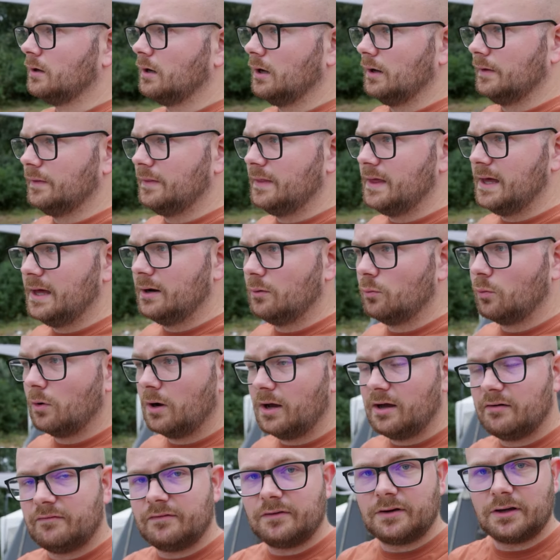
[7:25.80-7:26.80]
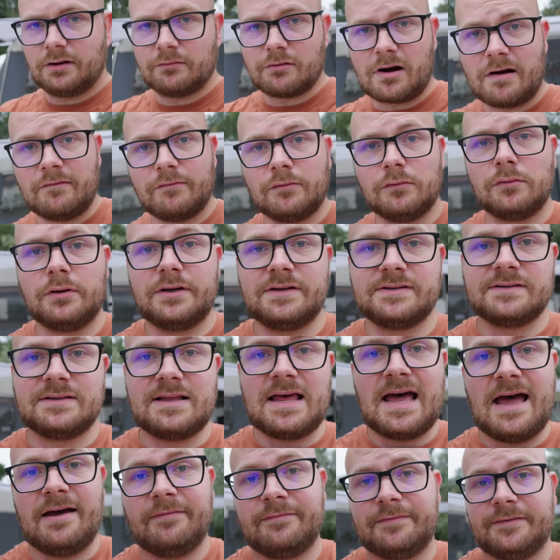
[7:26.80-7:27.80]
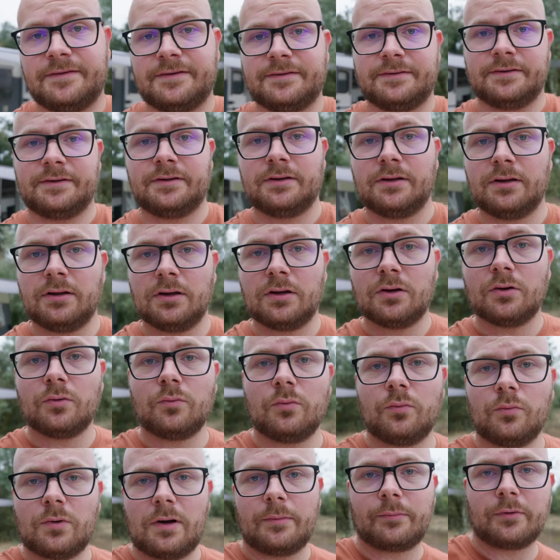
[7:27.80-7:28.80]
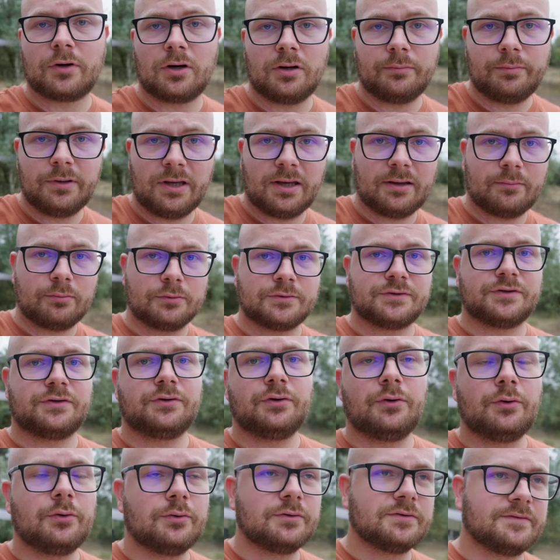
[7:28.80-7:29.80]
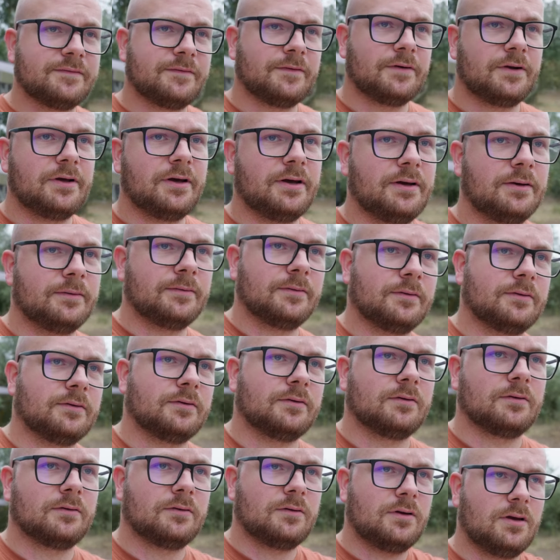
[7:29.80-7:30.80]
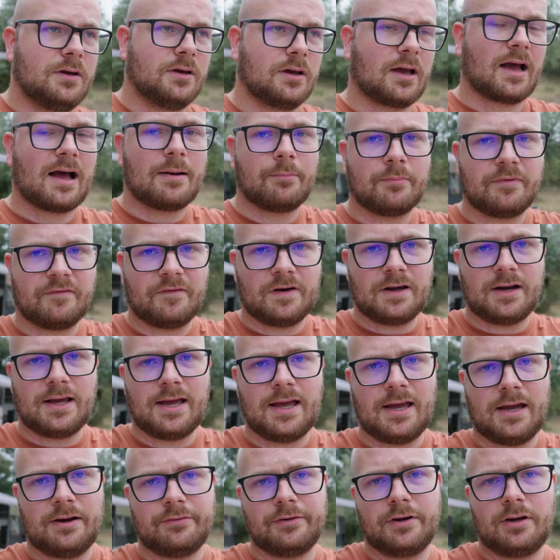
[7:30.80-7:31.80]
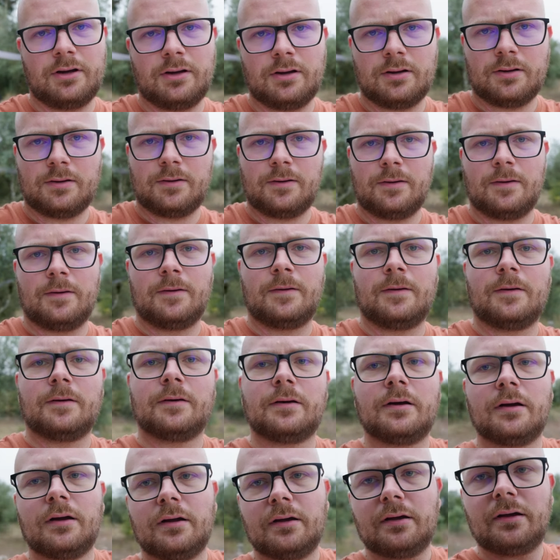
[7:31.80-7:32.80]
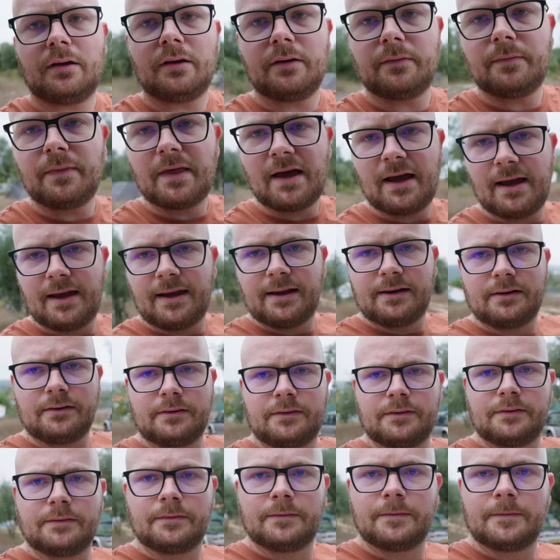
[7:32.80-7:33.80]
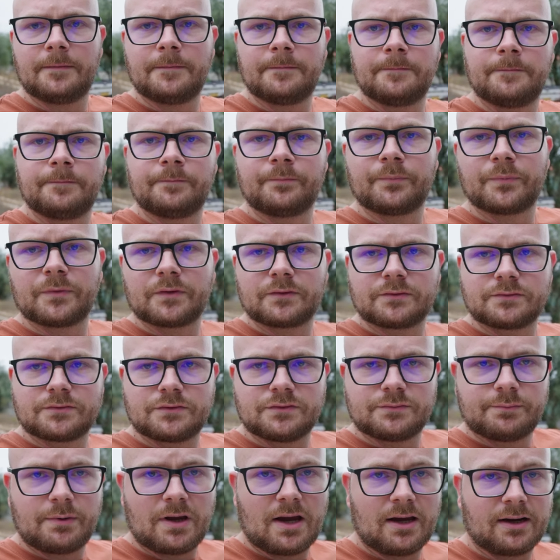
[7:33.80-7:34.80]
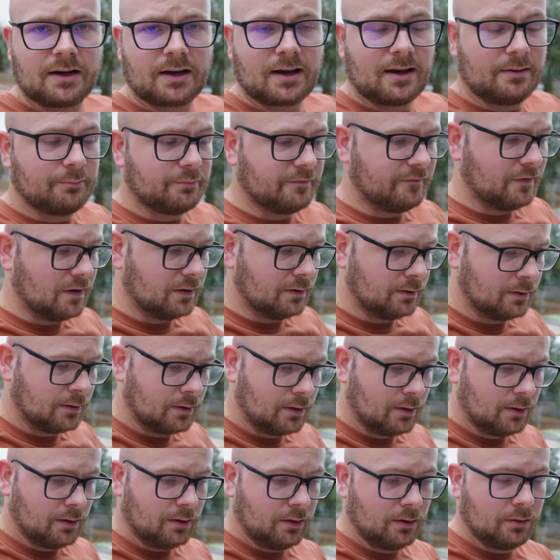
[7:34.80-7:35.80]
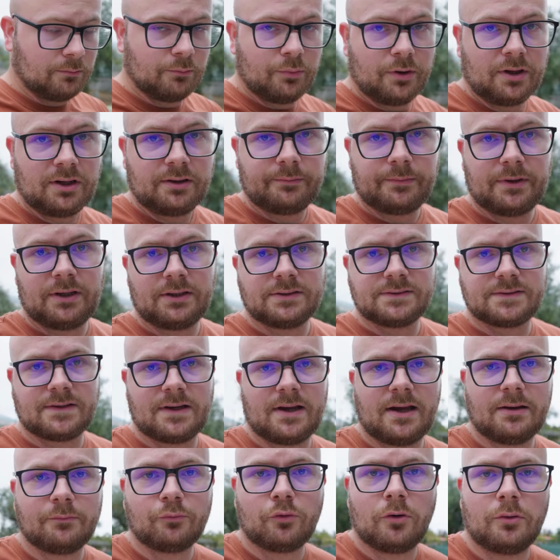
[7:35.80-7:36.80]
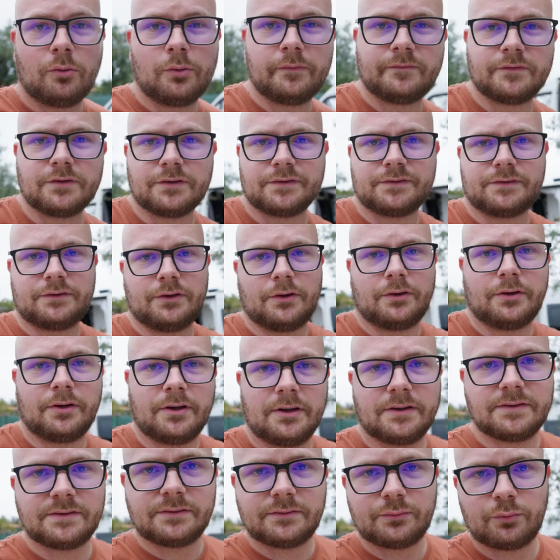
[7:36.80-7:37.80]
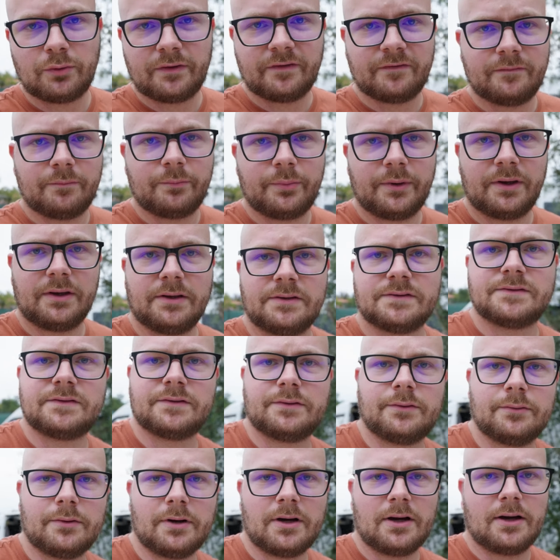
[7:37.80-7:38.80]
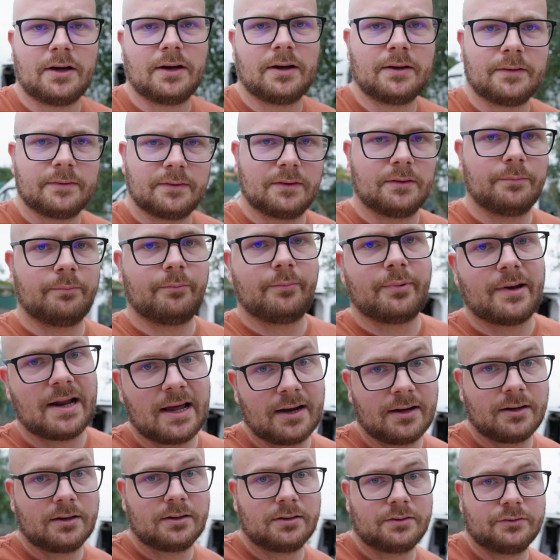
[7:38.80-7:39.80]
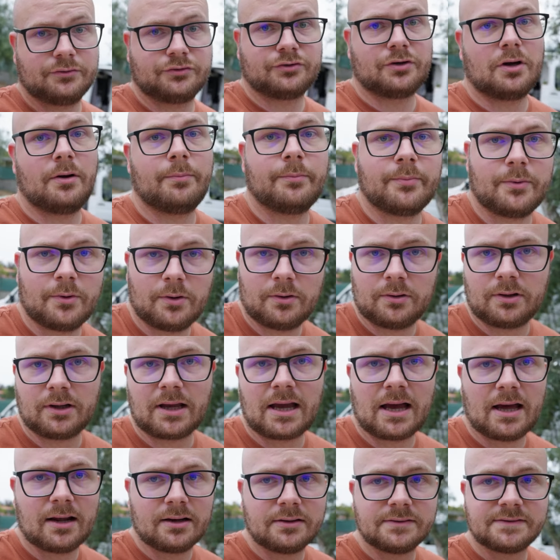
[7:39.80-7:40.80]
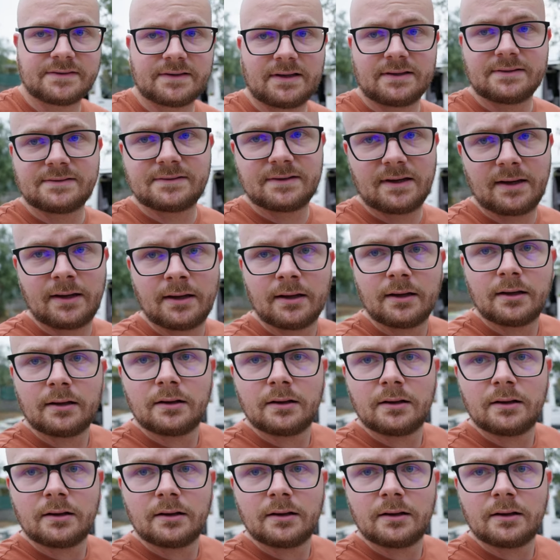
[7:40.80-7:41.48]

and then whatever gravel is left I'm going to be able to use for the camper van area, that end just behind the camper van. But in the meantime, what we've just done is we've been to the plant shop or the garden centre,